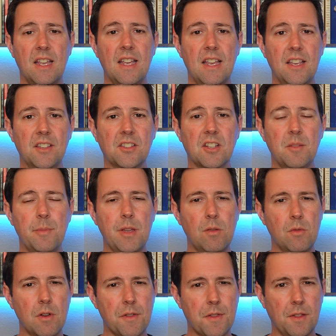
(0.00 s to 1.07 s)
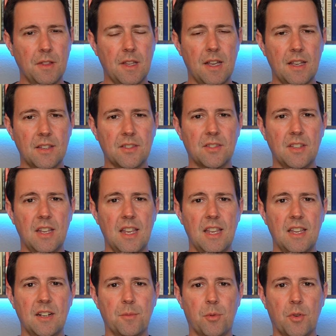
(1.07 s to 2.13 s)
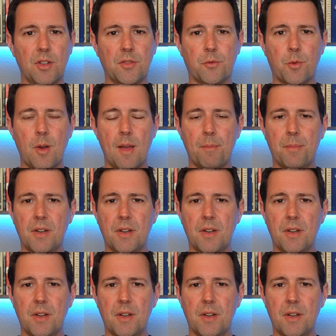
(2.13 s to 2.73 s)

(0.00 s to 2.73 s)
is going to be worth less in a points format,